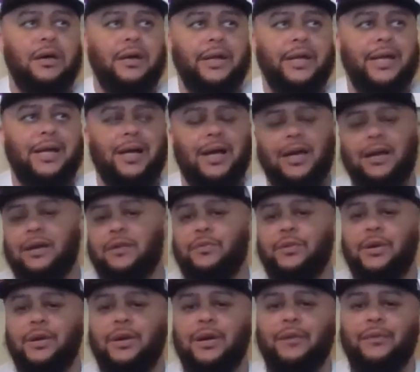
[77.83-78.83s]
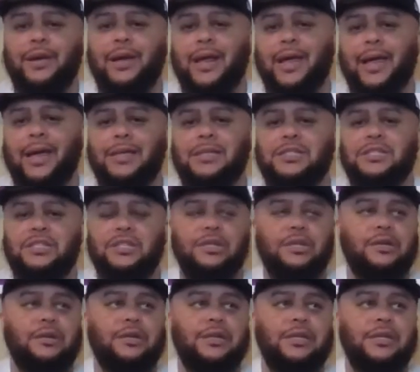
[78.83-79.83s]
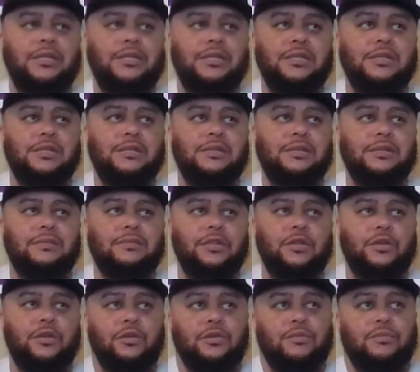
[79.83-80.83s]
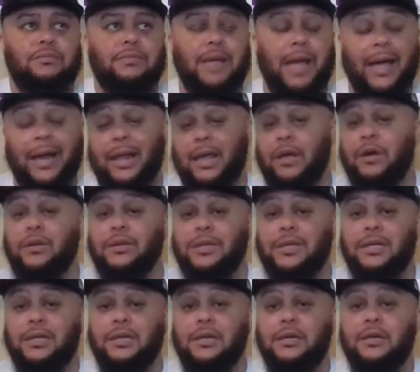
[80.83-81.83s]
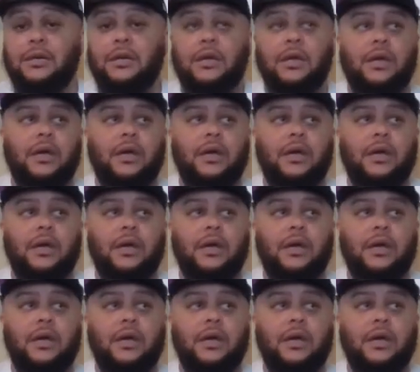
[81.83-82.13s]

They kind of relaxed, chilled, and just, you know, got healthier.